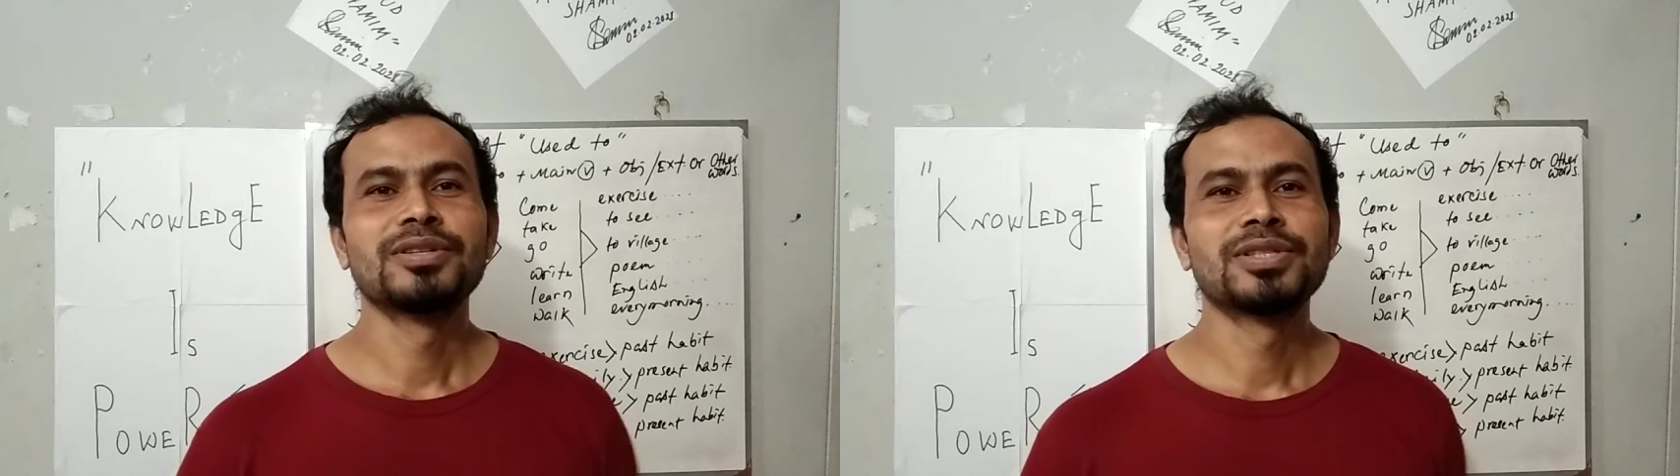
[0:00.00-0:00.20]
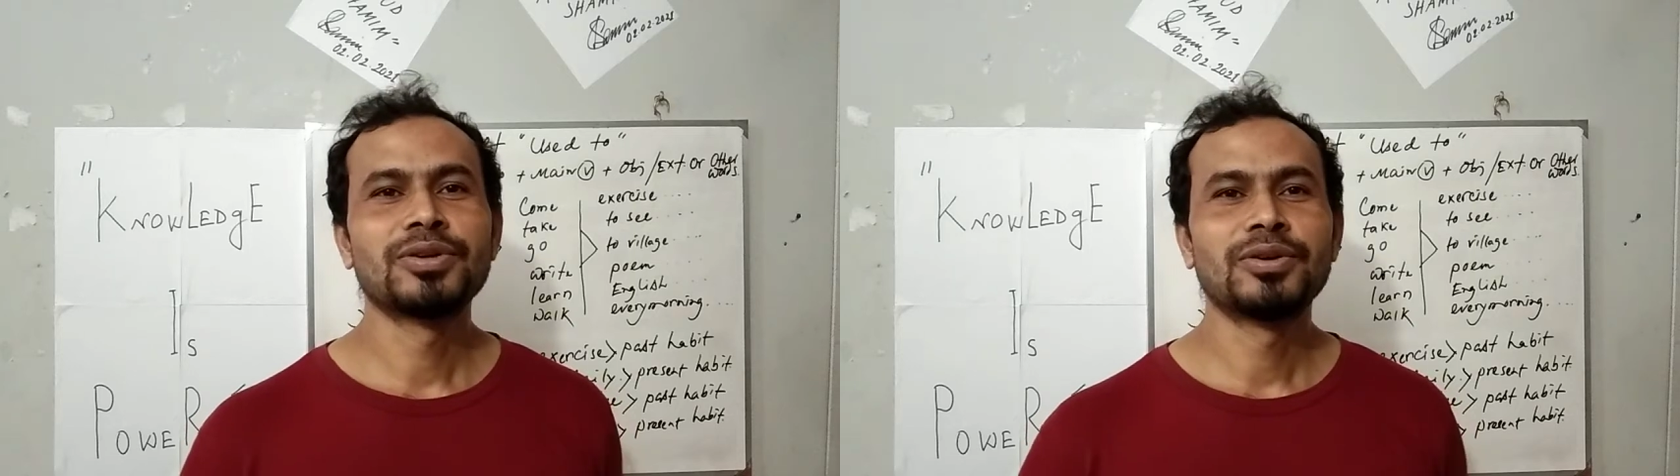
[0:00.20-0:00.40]

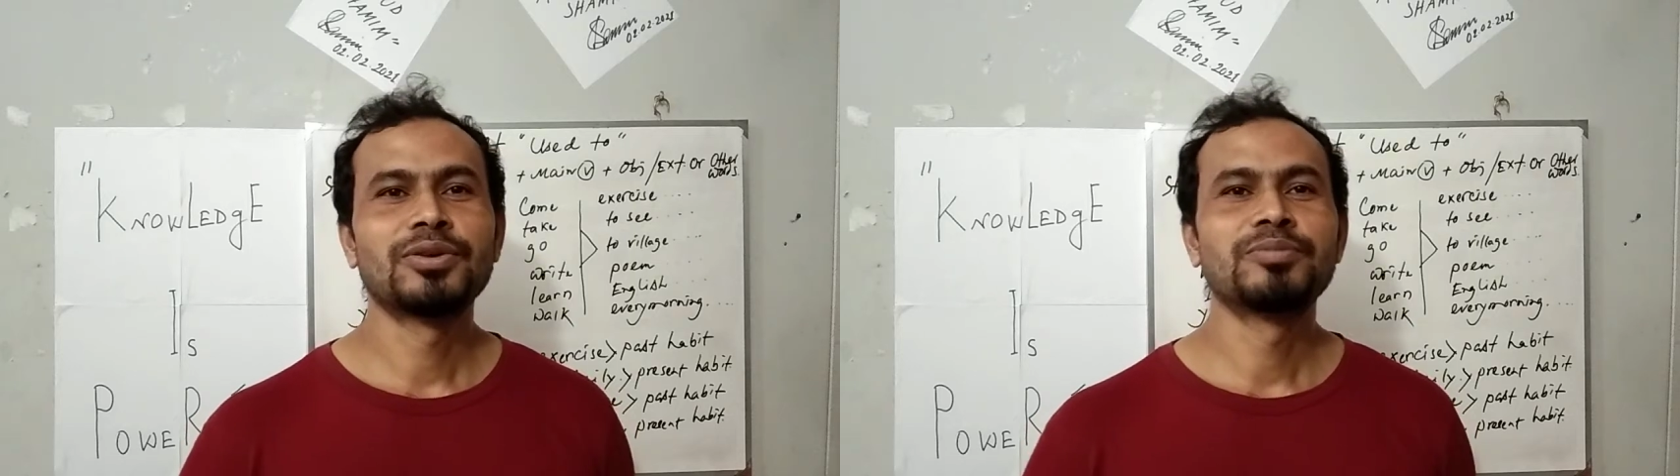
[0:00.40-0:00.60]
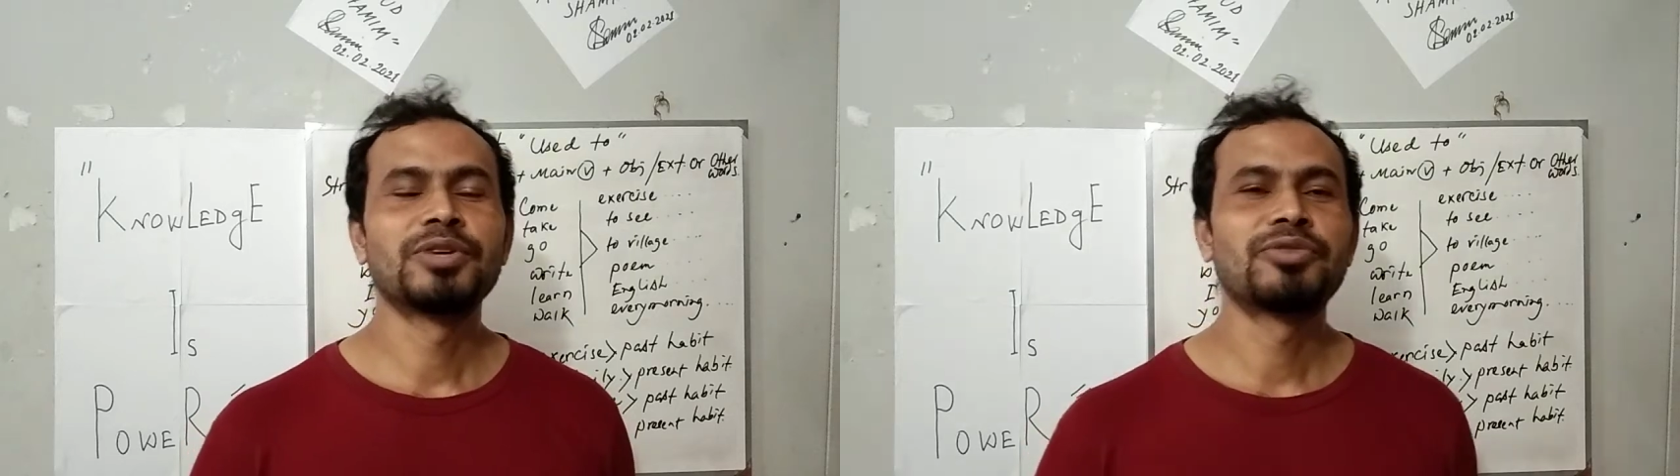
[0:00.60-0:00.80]

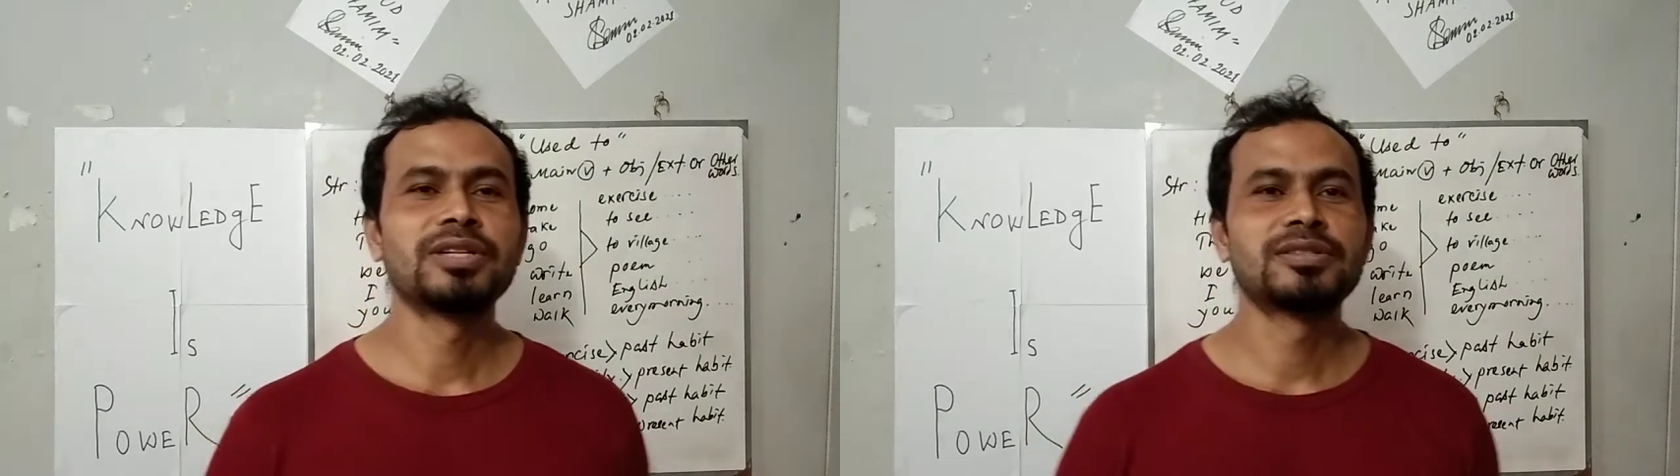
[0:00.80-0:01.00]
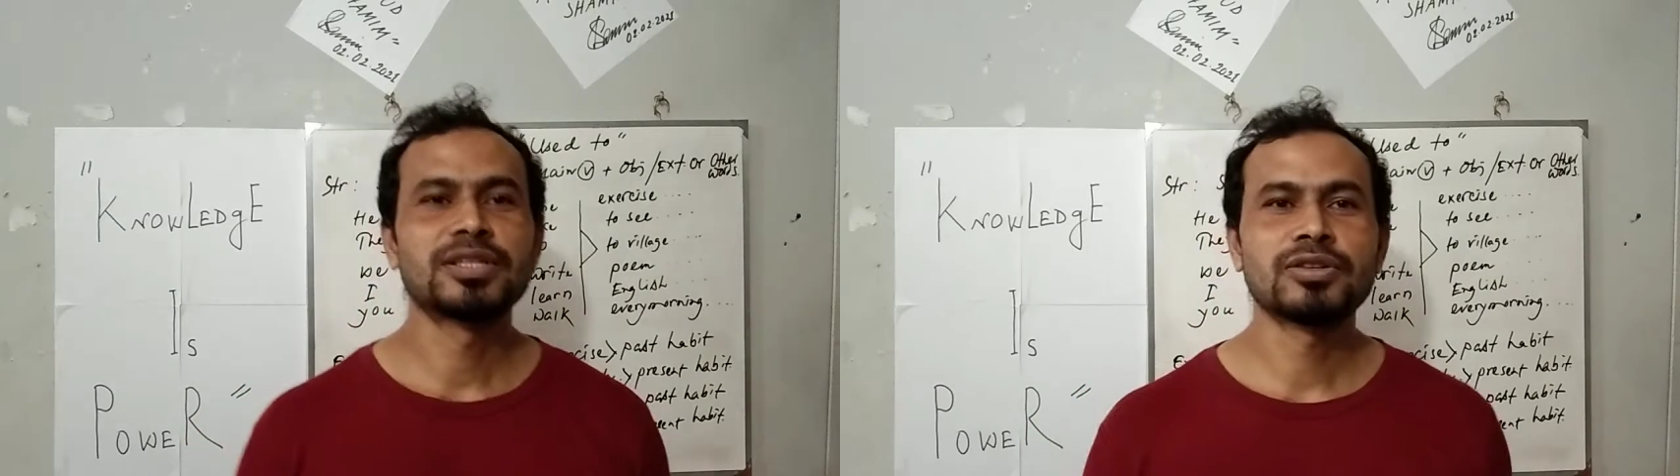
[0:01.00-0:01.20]
So my
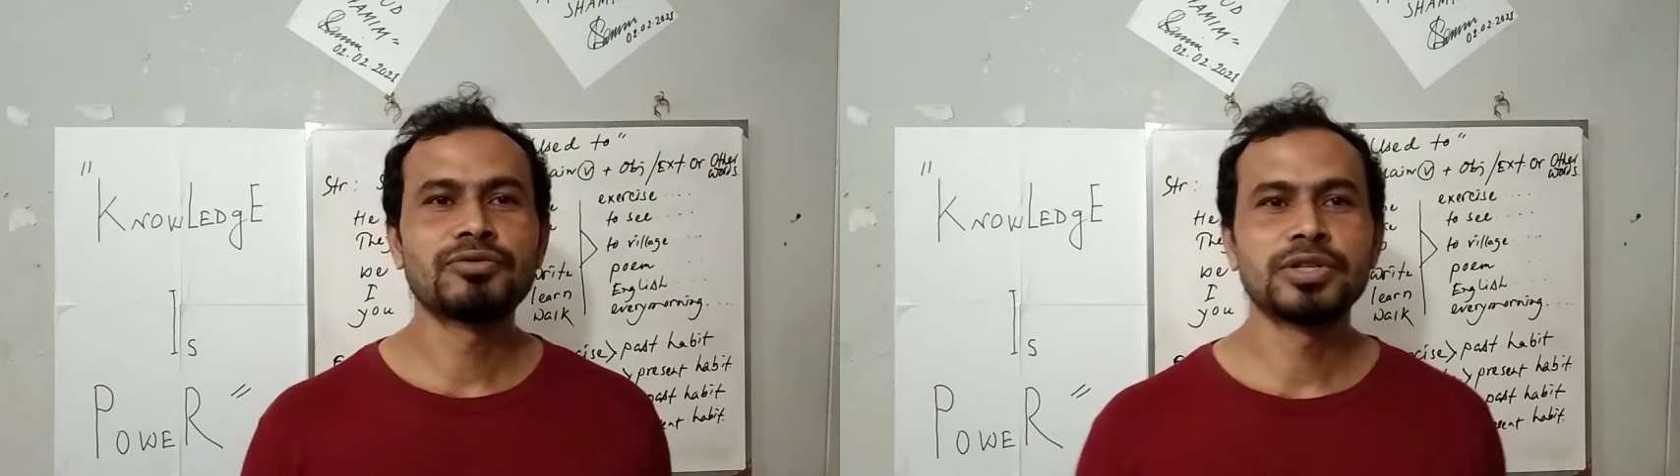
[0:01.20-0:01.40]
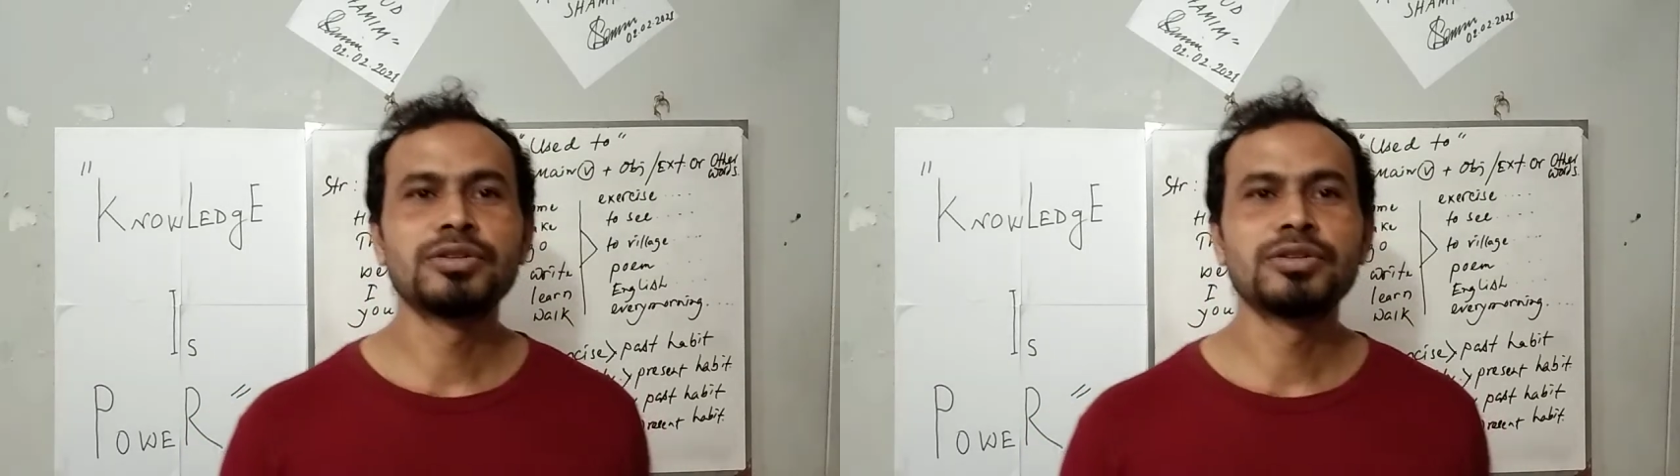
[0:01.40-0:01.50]
friends, that's all for